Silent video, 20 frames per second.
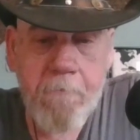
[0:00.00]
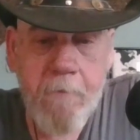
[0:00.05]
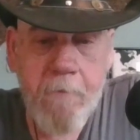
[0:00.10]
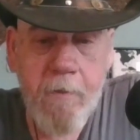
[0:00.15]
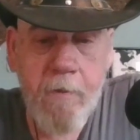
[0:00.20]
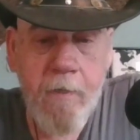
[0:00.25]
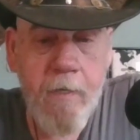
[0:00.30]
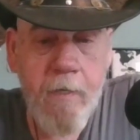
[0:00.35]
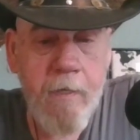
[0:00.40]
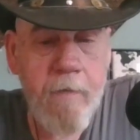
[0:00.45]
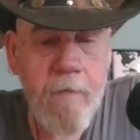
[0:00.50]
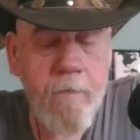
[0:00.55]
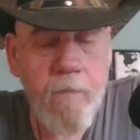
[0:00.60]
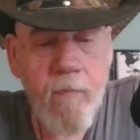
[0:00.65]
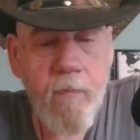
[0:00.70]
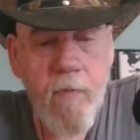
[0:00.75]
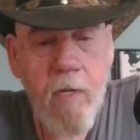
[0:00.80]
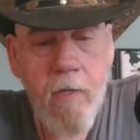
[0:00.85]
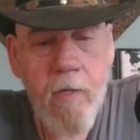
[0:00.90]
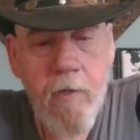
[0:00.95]
All right.
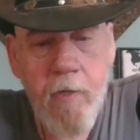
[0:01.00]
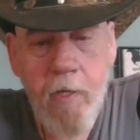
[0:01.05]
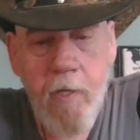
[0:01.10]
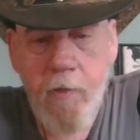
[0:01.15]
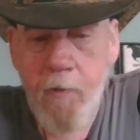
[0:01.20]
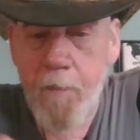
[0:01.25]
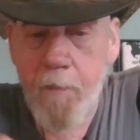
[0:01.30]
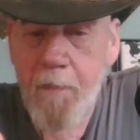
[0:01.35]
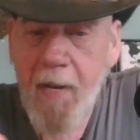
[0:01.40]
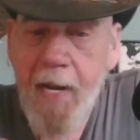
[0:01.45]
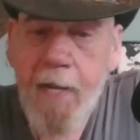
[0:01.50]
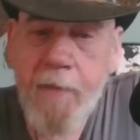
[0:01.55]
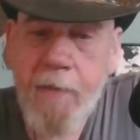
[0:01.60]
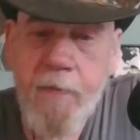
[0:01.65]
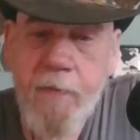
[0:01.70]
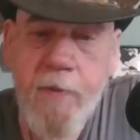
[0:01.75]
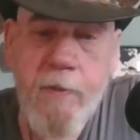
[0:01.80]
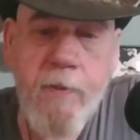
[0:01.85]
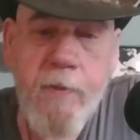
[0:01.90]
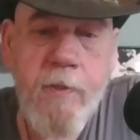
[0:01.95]
Another
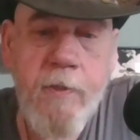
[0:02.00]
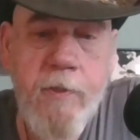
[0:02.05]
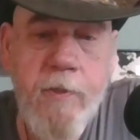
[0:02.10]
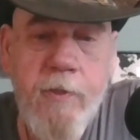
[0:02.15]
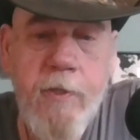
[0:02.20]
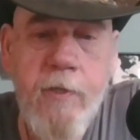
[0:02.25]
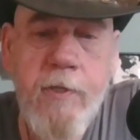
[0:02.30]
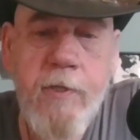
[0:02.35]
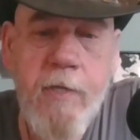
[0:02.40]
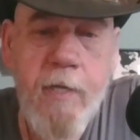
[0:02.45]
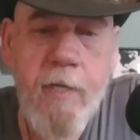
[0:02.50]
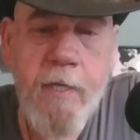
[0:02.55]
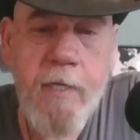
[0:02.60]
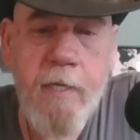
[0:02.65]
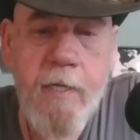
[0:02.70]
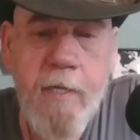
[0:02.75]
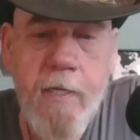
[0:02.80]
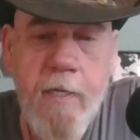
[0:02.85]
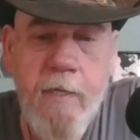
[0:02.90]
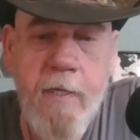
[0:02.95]
path that this could
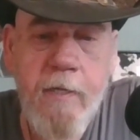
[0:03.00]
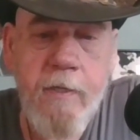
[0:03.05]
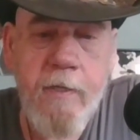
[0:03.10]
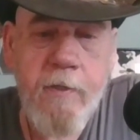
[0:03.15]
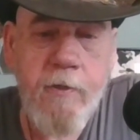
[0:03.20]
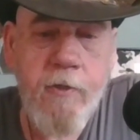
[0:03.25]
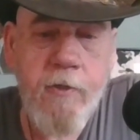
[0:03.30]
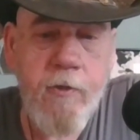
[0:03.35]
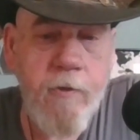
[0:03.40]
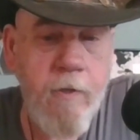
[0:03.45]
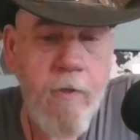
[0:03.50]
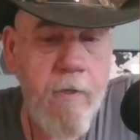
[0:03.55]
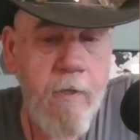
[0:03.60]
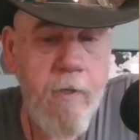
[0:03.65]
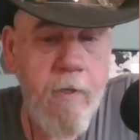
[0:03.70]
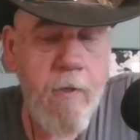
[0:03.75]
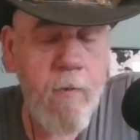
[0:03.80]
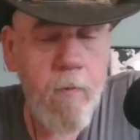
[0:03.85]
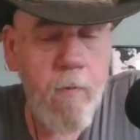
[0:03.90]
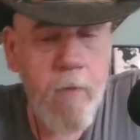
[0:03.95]
take is
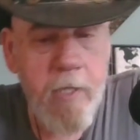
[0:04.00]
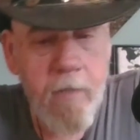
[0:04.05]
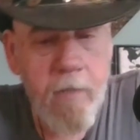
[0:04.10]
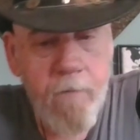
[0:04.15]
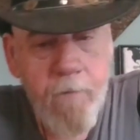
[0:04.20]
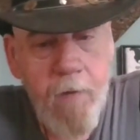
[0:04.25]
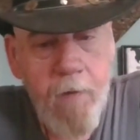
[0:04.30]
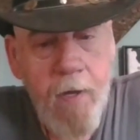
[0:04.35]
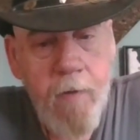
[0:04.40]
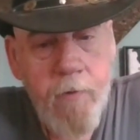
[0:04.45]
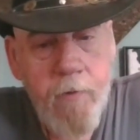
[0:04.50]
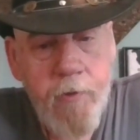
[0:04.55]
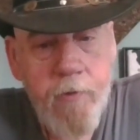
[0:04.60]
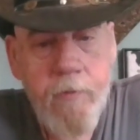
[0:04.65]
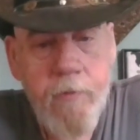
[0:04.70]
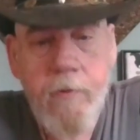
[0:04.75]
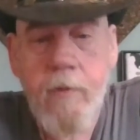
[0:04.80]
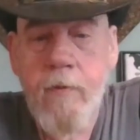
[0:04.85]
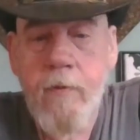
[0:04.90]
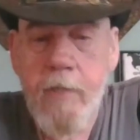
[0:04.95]
we could file
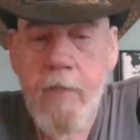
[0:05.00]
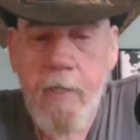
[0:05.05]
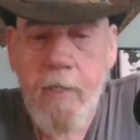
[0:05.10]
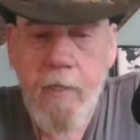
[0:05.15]
suit on it.